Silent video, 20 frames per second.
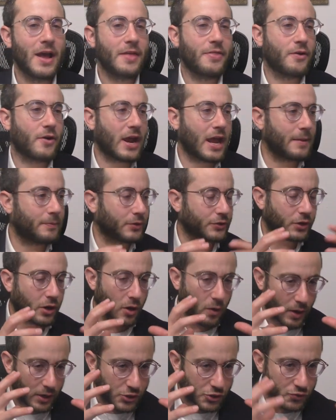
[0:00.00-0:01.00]
They're able to
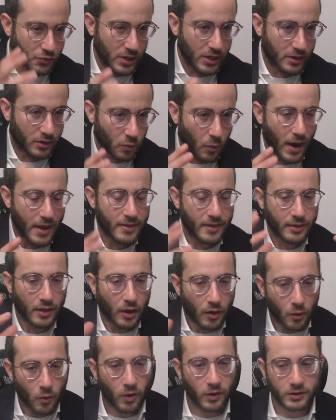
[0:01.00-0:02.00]
go and treated the way that
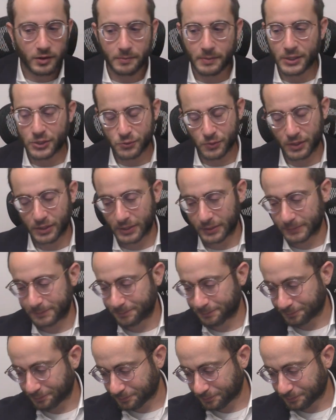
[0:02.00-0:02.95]
they ought to be treated.